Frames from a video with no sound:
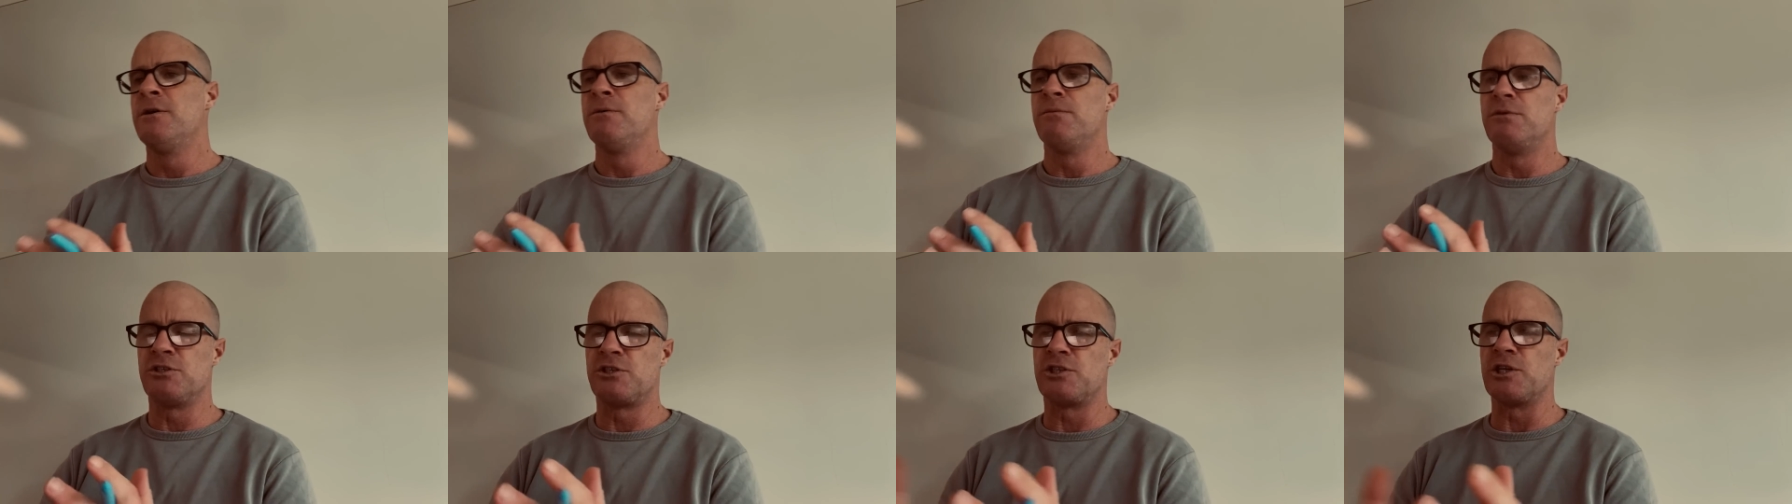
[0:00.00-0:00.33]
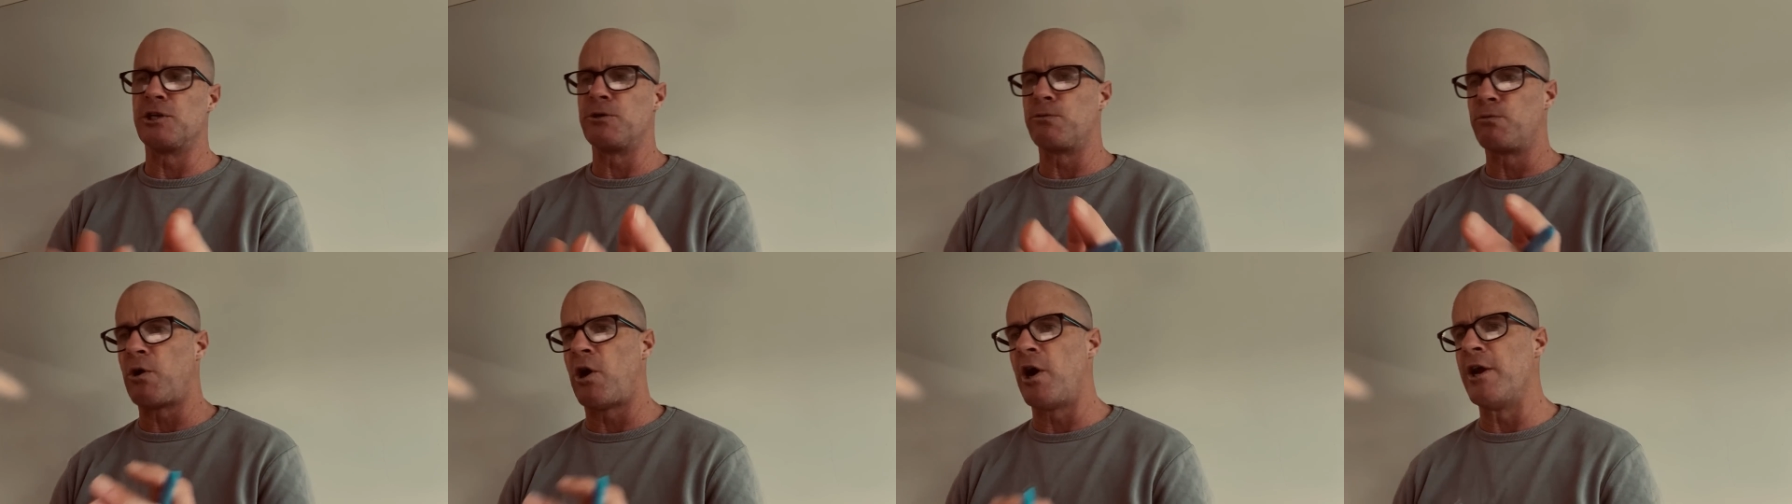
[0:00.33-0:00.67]
was
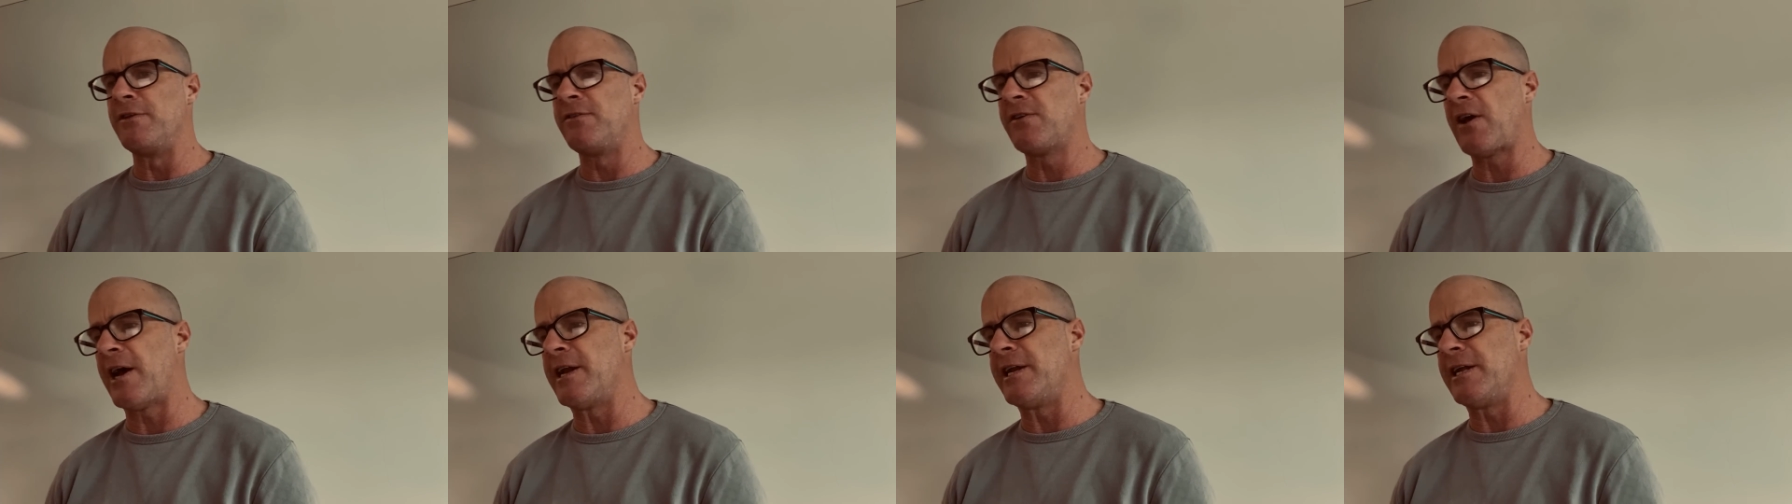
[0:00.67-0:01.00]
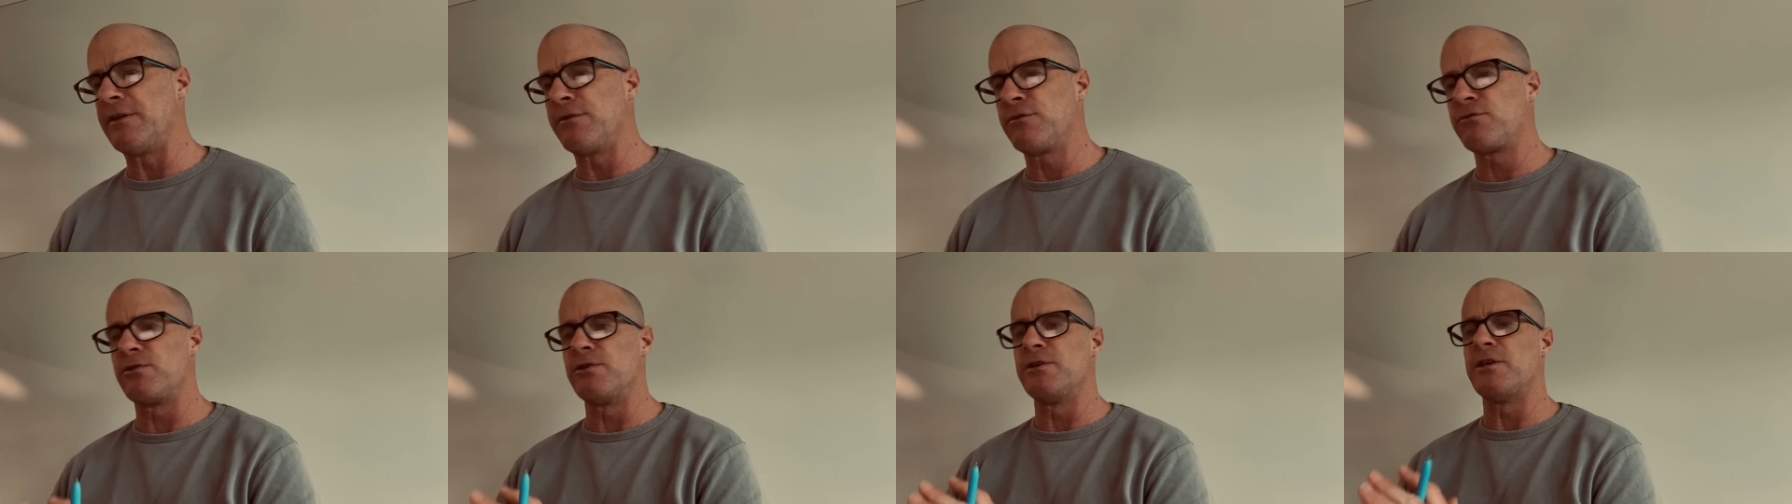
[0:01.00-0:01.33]
sort of
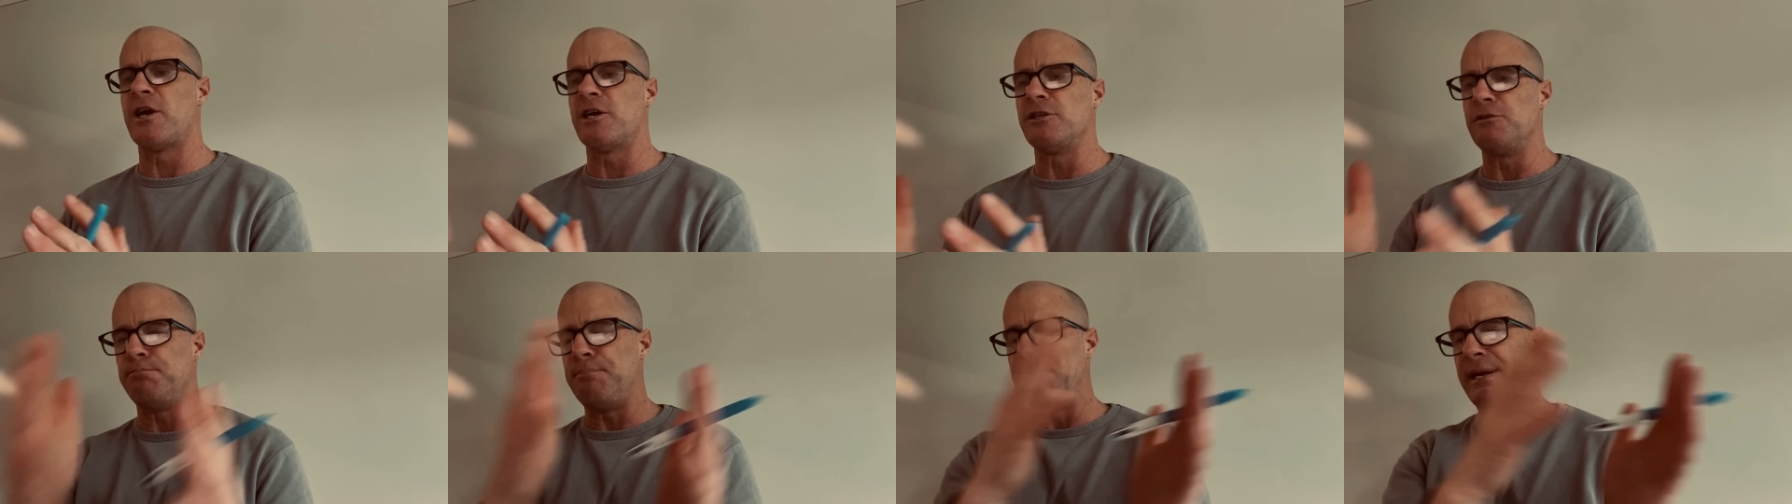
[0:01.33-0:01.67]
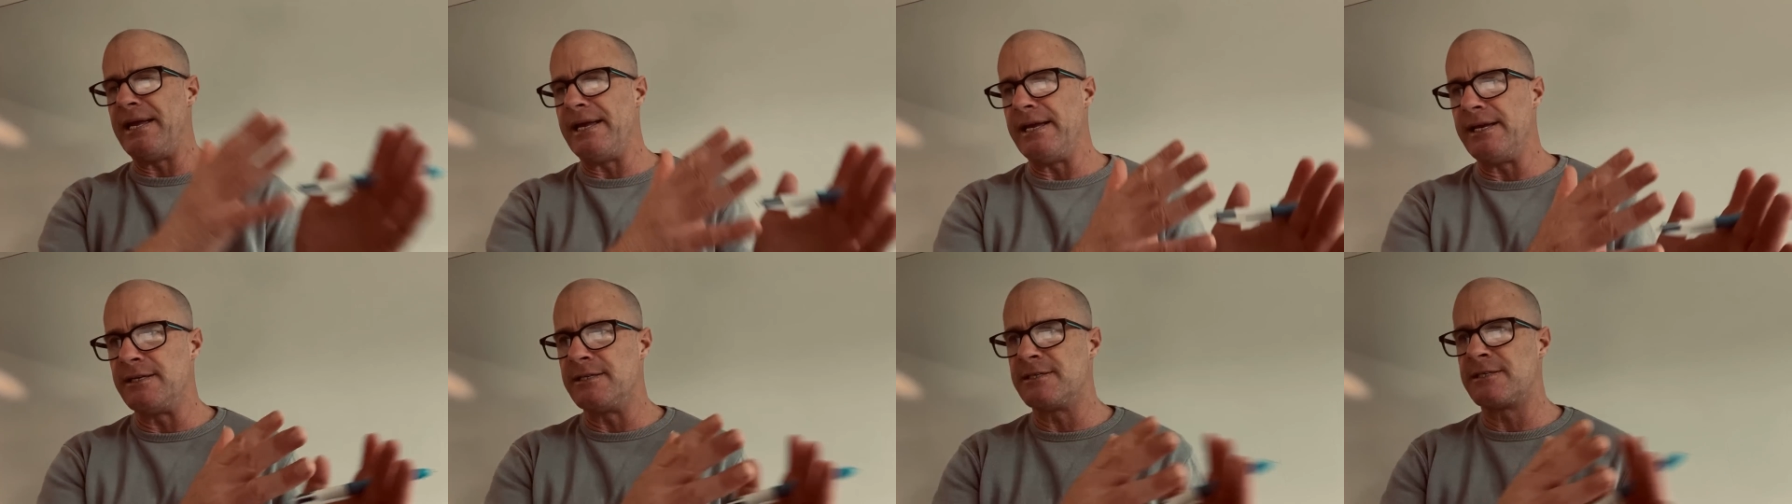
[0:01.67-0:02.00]
rotating through those
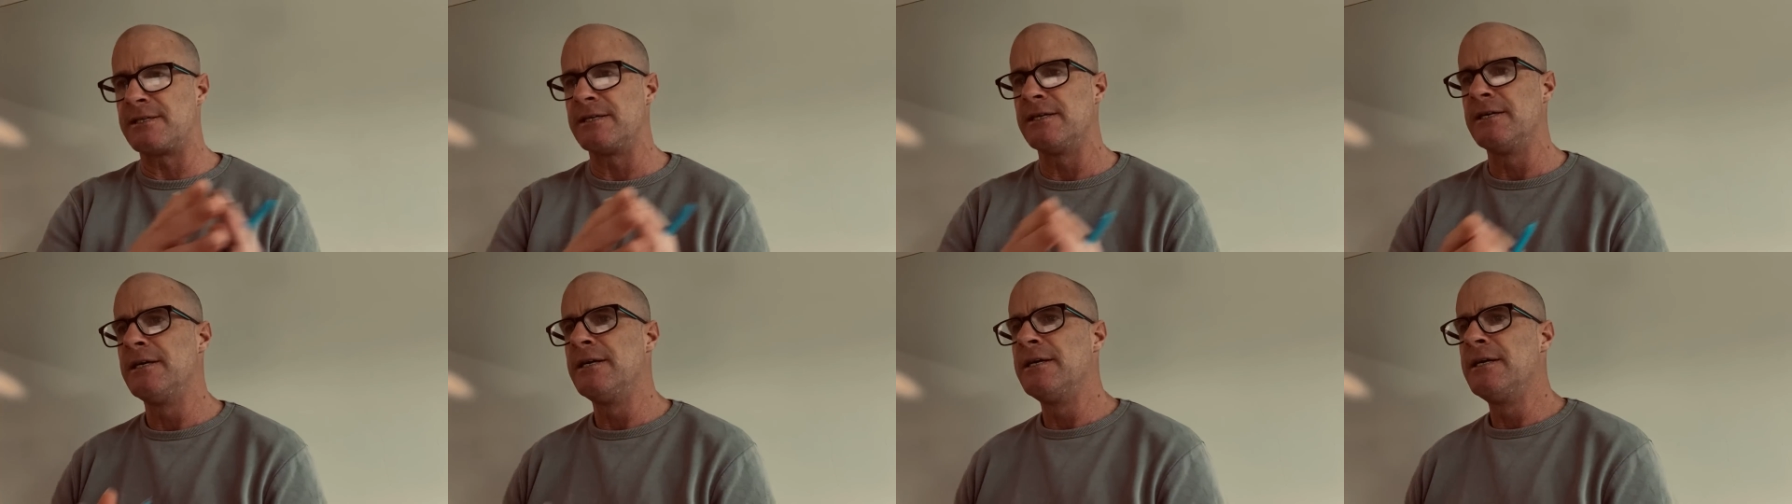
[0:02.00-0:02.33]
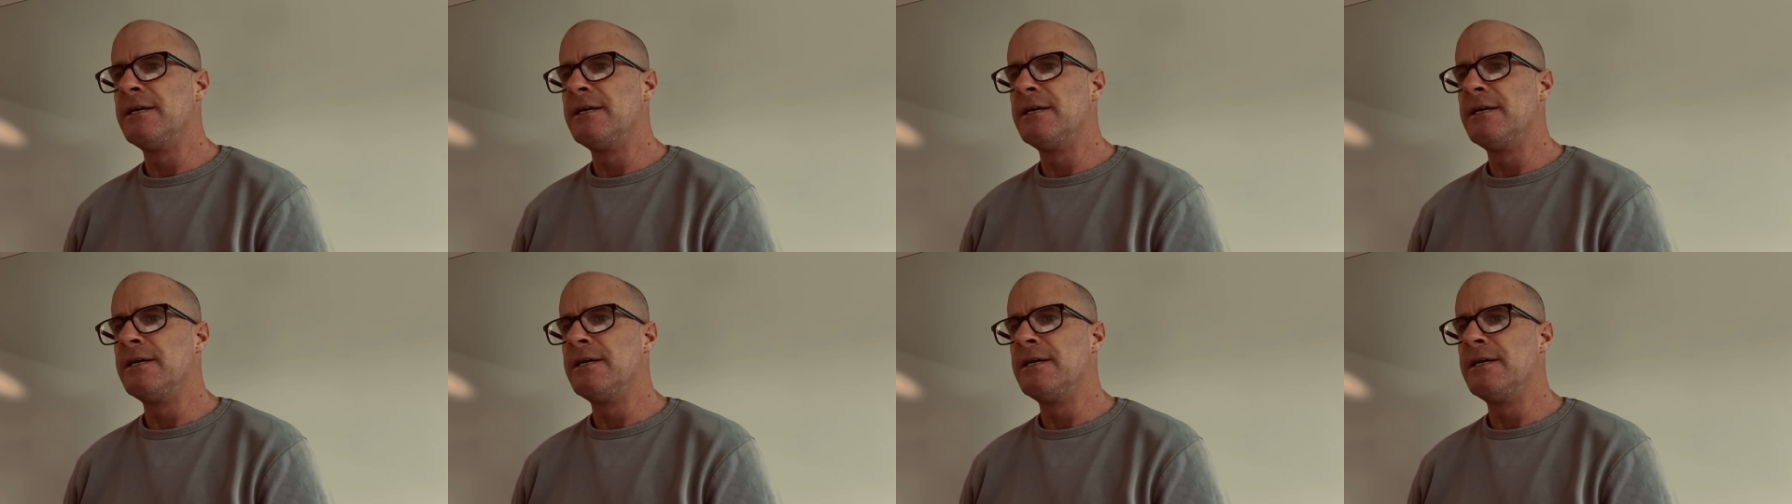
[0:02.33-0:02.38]
bigs.